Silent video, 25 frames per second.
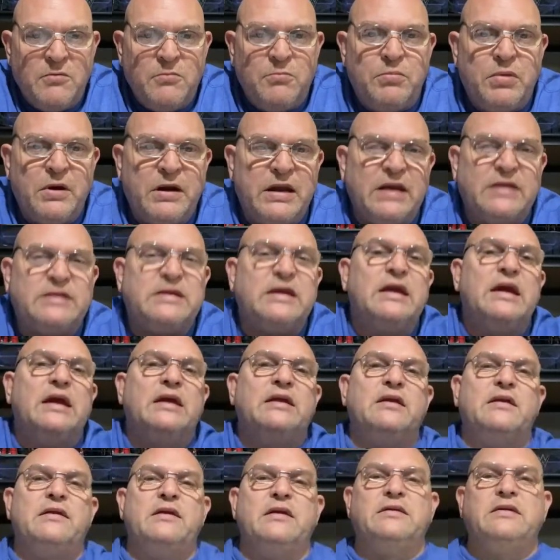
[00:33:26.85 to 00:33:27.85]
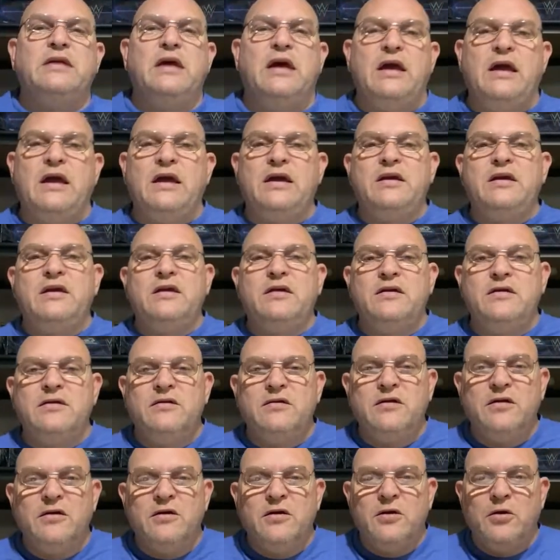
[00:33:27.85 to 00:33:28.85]
But at the end of the day,
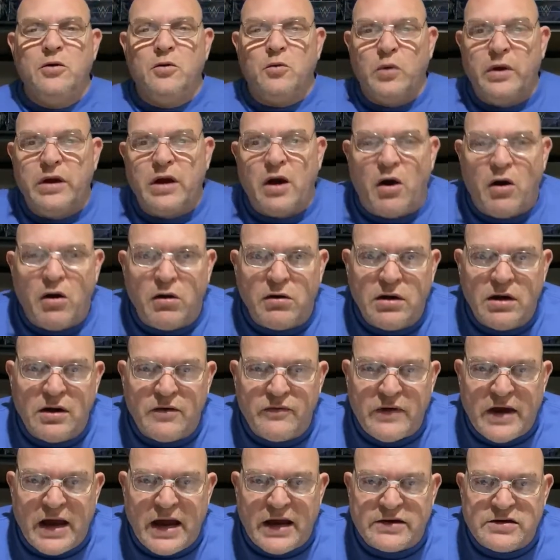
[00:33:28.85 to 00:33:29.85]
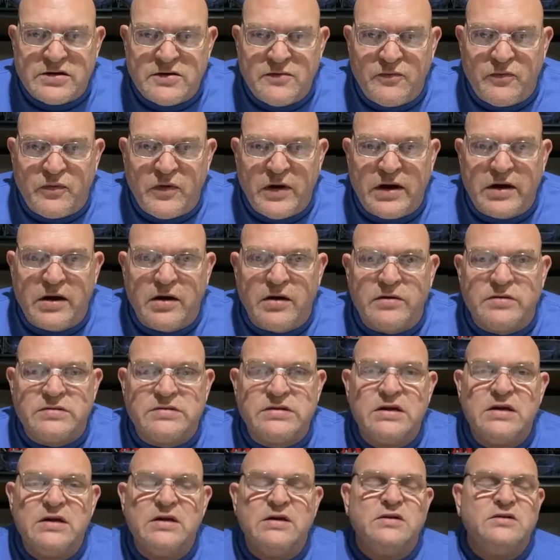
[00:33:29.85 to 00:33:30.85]
we all love action figures.
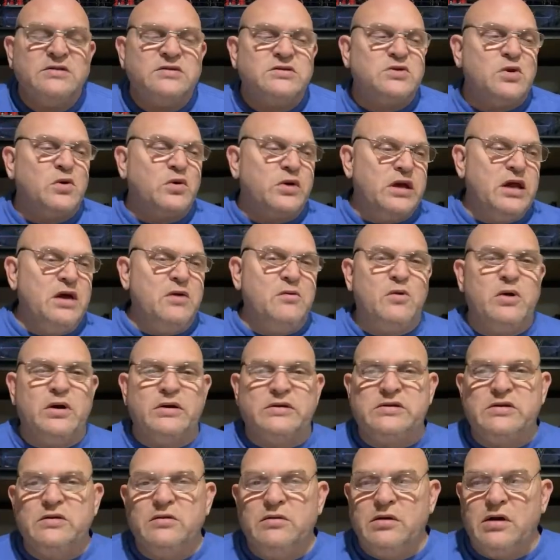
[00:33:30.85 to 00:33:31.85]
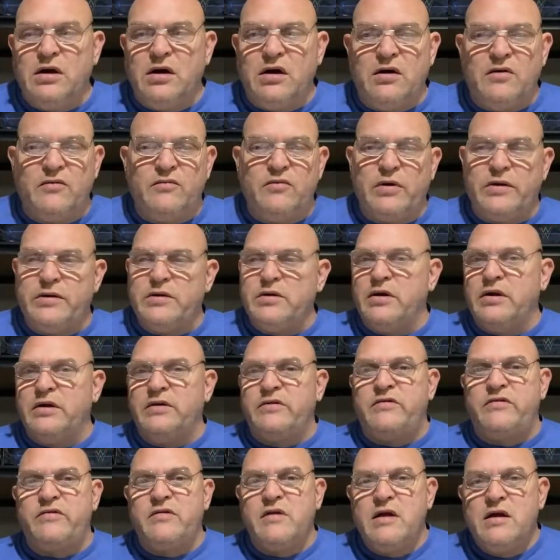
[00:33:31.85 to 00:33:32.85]
So get what you love, whether
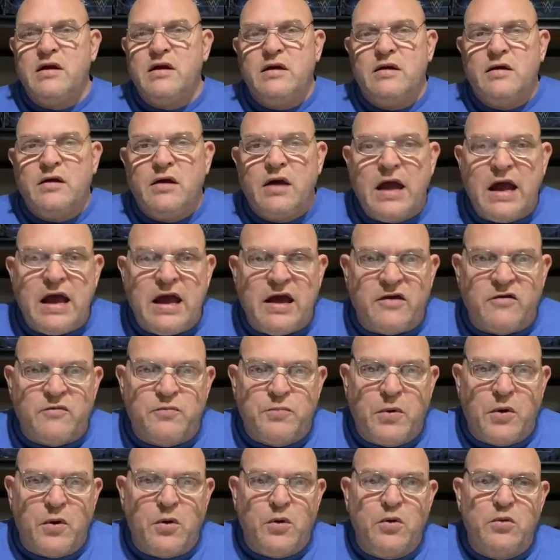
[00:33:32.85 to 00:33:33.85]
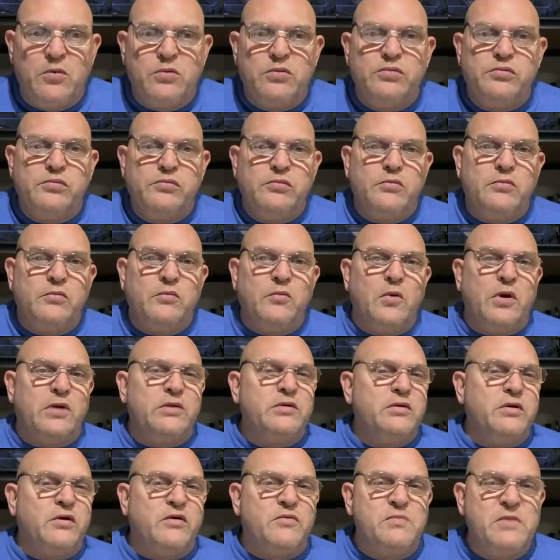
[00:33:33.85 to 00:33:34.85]
it's Hasbro,
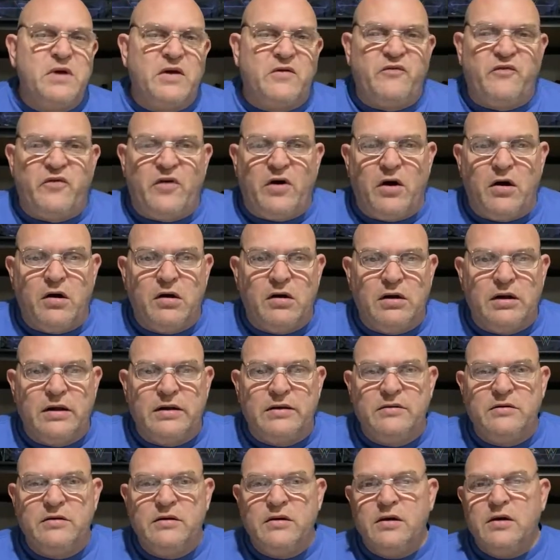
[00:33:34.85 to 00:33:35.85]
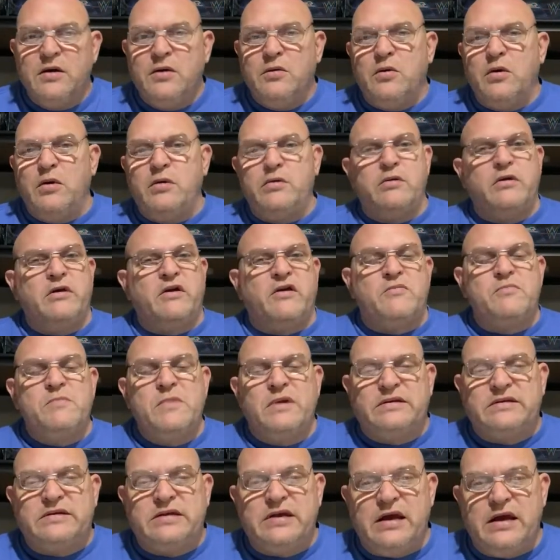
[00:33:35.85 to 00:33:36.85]
whether it's McFarlane, whether it's
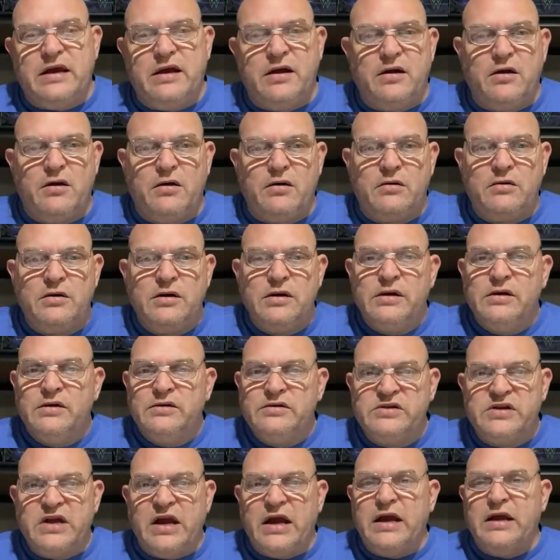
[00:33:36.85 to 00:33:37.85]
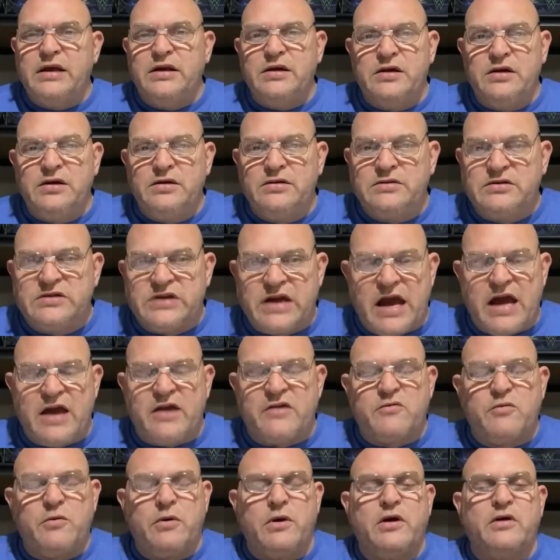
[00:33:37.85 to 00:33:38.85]
Mattel, Jada,
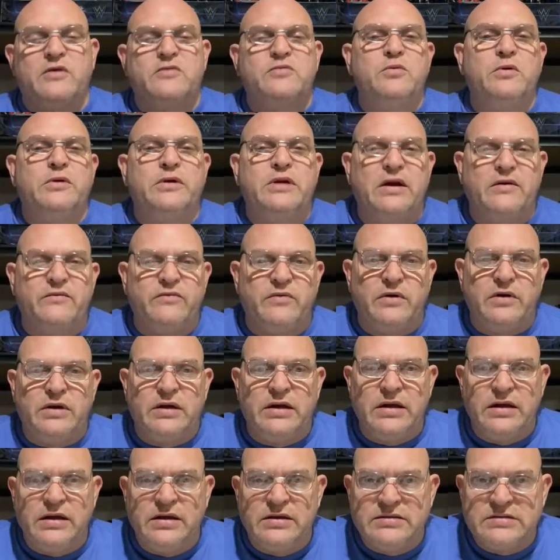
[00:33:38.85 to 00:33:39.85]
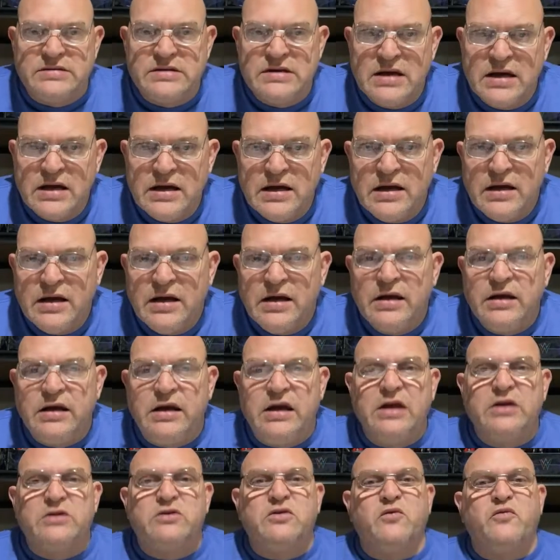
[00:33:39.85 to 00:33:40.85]
Jazzwares, whatever it is.
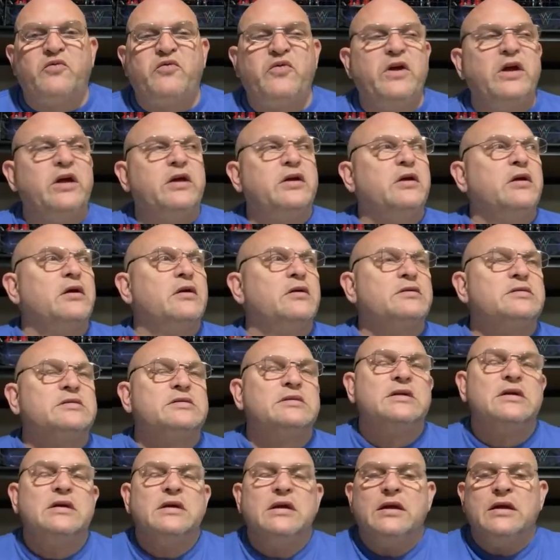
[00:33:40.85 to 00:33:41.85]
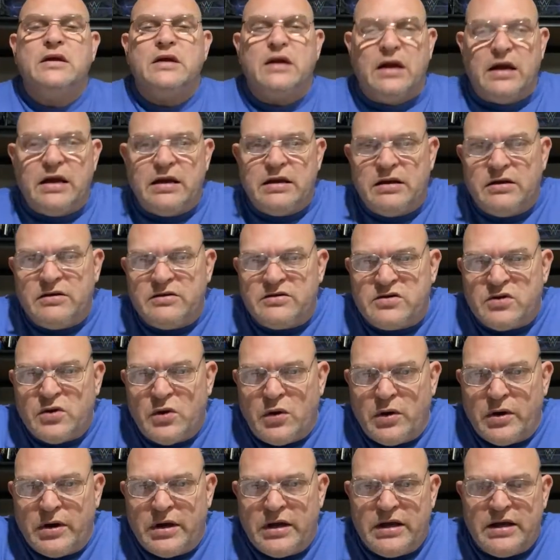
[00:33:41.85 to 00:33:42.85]
Get the figures and
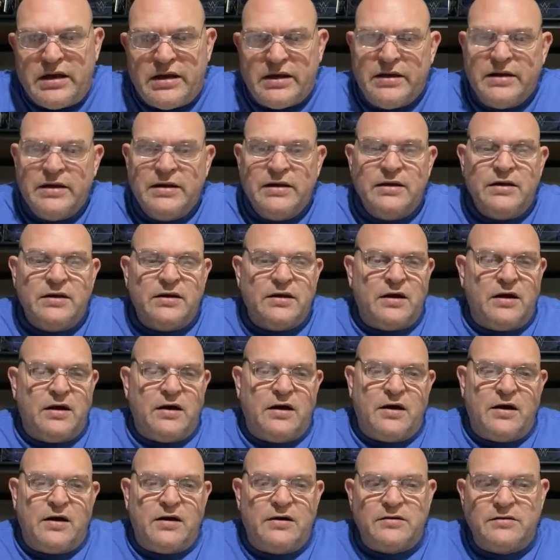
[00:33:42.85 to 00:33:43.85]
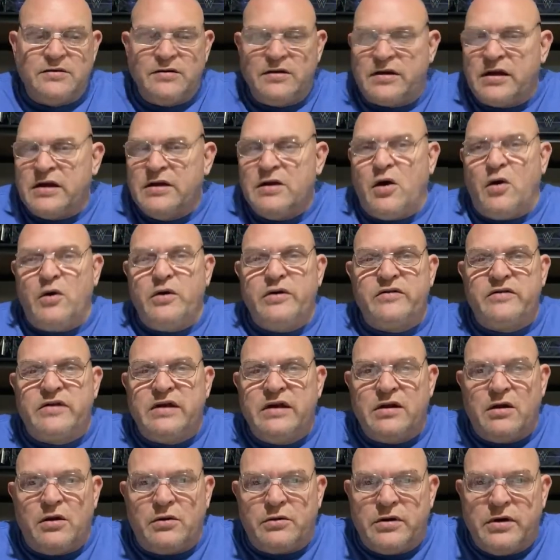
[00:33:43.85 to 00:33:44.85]
enjoy it. You can always
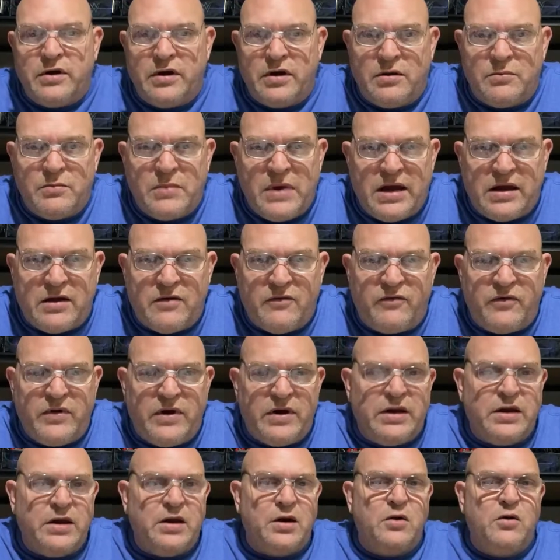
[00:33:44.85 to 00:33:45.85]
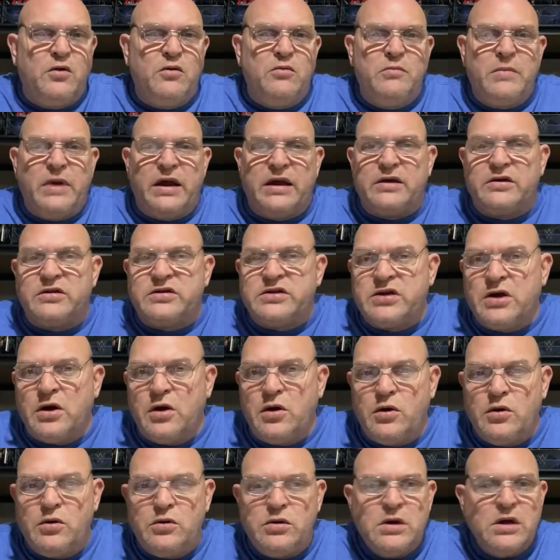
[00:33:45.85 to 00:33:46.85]
get on here and make a video, make a
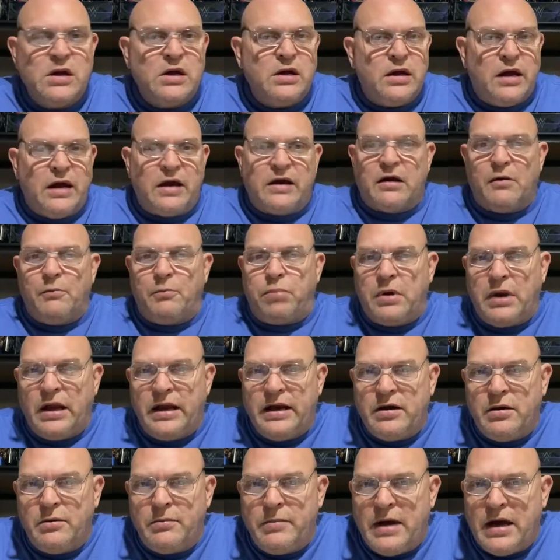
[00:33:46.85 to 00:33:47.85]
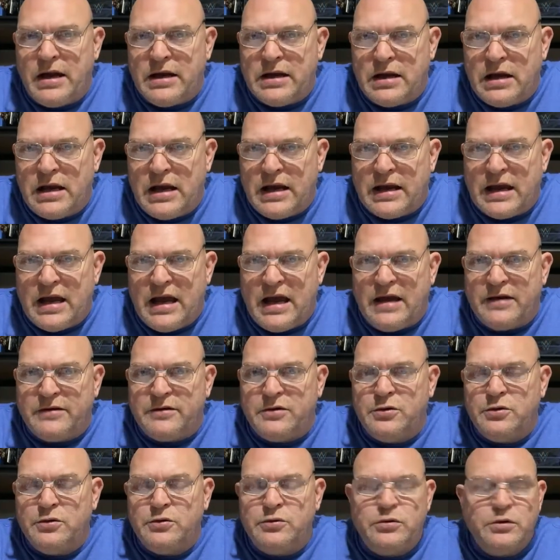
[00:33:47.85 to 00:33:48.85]
show, and complain about it like I
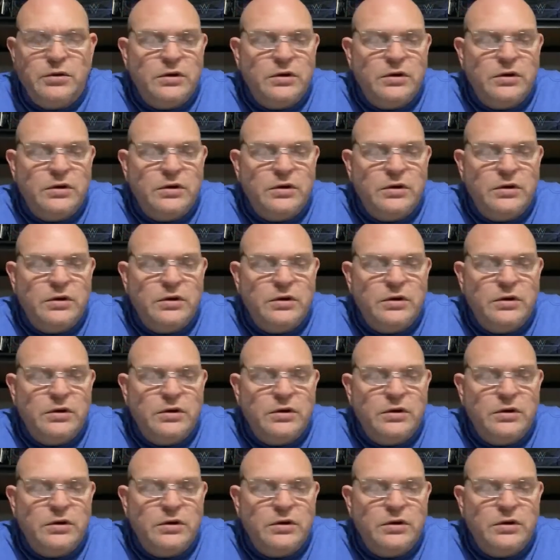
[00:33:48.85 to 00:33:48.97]
do.